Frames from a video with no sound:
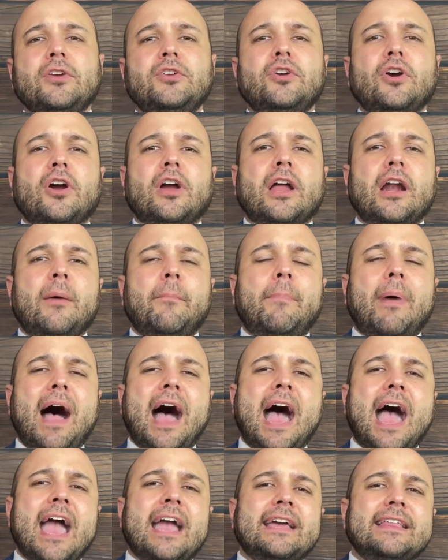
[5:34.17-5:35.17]
you're gonna
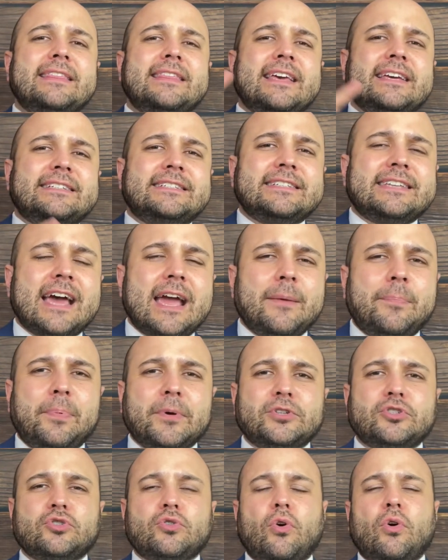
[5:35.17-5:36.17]
buy this type
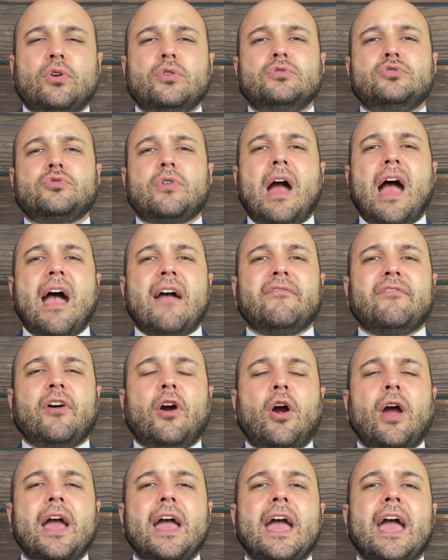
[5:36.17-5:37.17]
of
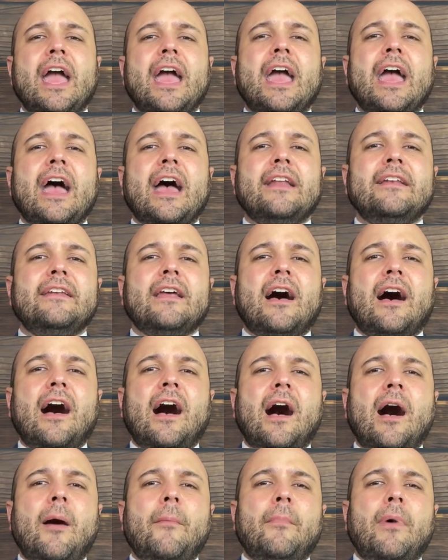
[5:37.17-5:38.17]
screwdriver, and
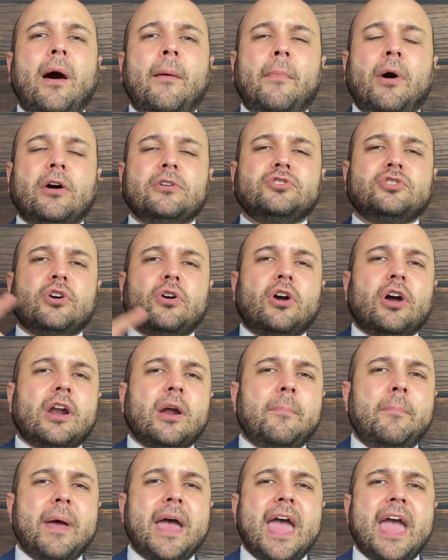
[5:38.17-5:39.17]
I'm also
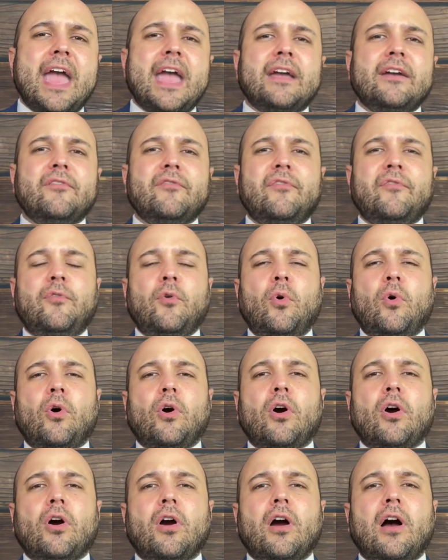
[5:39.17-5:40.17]
gonna pay
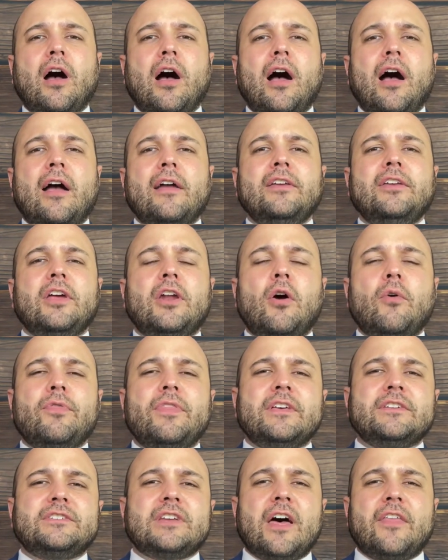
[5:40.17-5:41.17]
for
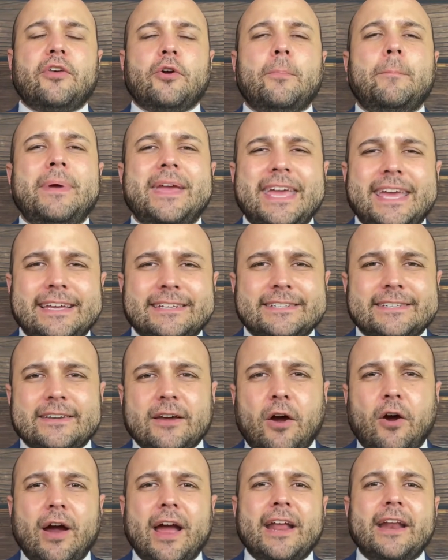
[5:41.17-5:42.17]
this other
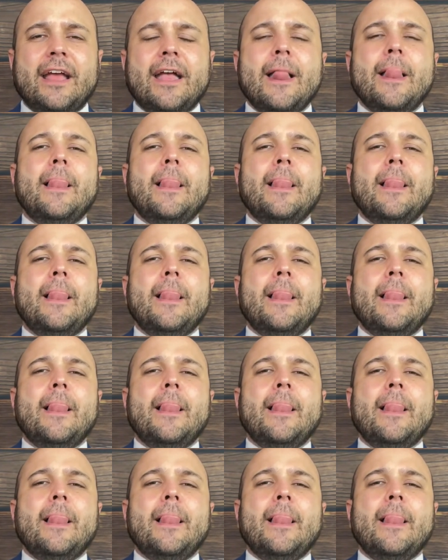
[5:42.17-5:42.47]
piece. All right,